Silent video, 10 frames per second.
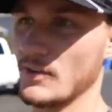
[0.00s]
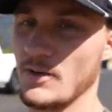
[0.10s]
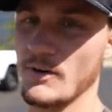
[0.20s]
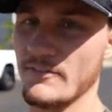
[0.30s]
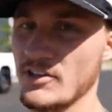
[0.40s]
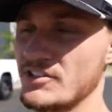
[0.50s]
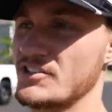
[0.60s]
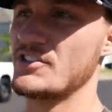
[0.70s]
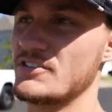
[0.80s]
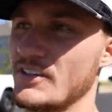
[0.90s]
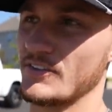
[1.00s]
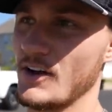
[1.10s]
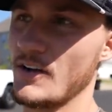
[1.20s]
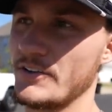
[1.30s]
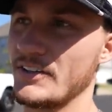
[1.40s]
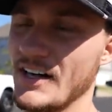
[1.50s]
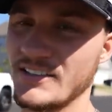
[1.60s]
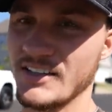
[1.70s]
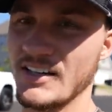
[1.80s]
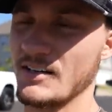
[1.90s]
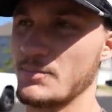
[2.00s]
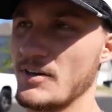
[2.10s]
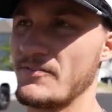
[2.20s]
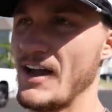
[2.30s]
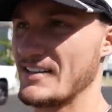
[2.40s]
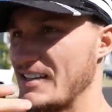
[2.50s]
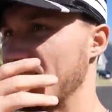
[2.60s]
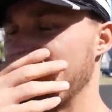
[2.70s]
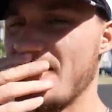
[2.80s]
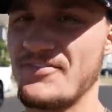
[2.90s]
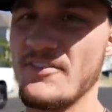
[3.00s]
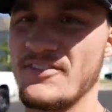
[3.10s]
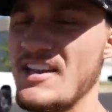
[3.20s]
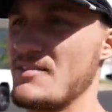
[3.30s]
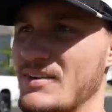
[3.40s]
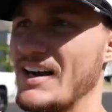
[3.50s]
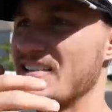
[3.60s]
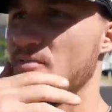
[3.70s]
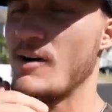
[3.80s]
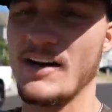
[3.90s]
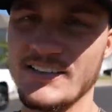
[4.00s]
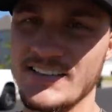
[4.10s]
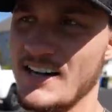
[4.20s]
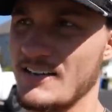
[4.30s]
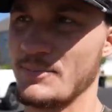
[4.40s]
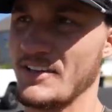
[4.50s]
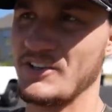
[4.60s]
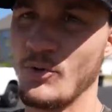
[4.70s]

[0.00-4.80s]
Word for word: Like, whenever you're just using the throttle, you can actually get it up pretty fast. They say 15, but I swear, I just got it up to like